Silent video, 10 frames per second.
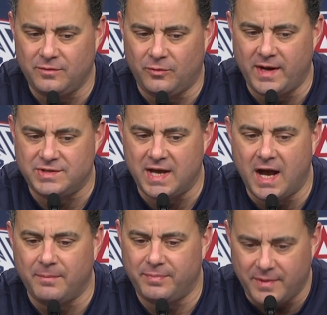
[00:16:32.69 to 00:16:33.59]
great
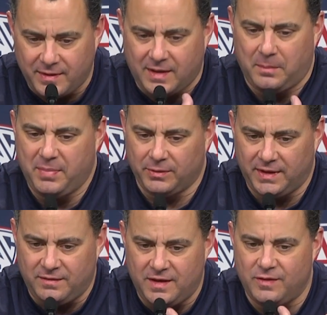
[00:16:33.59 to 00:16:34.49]
job uh, kind of
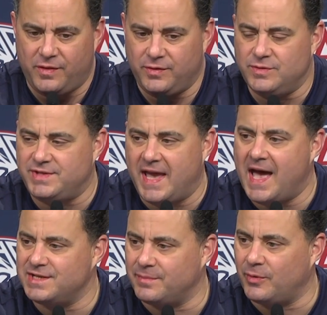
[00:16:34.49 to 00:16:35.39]
building the
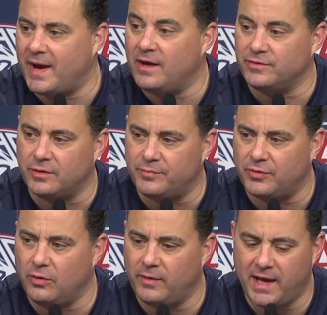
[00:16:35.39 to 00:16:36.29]
enthusiasm around her
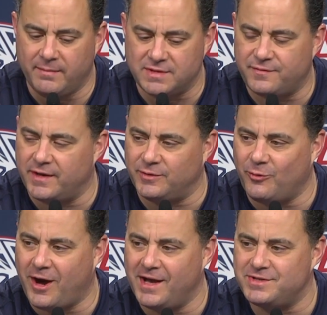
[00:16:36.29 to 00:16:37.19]
program. It's fun to
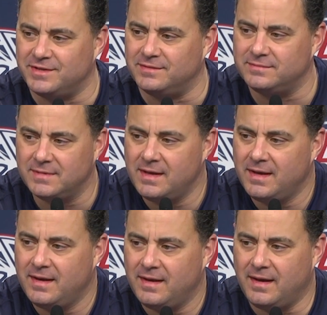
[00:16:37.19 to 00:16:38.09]
watch, and
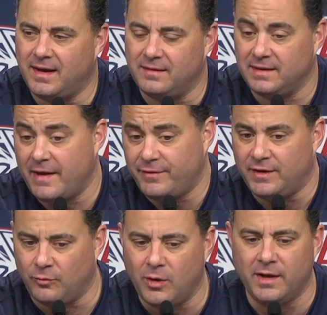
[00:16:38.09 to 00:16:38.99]
uh, 11
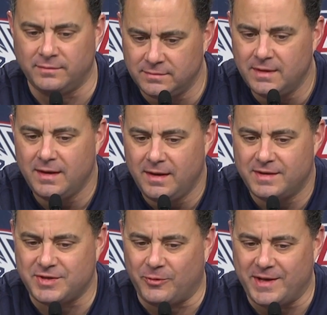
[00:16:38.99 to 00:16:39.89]
and 1,
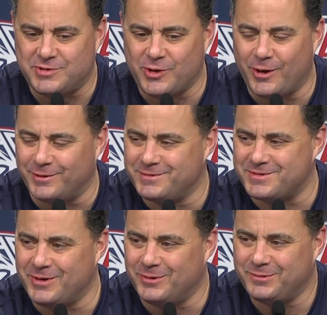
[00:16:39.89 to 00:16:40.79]
it's a great start.
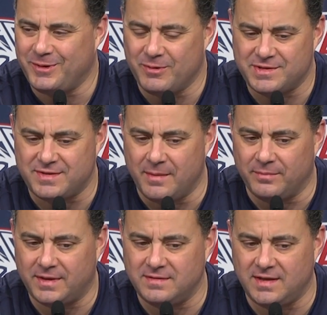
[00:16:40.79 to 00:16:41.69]
So we wish
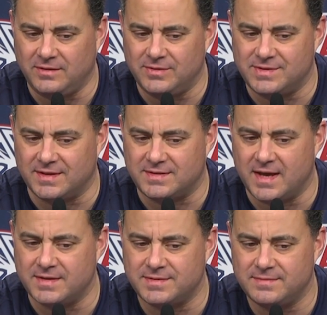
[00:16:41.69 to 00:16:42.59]
them continued
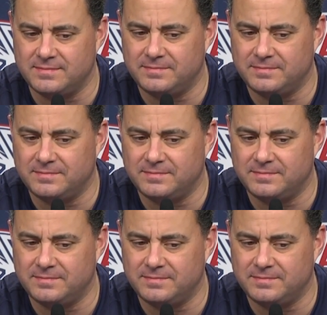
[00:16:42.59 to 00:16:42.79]
success.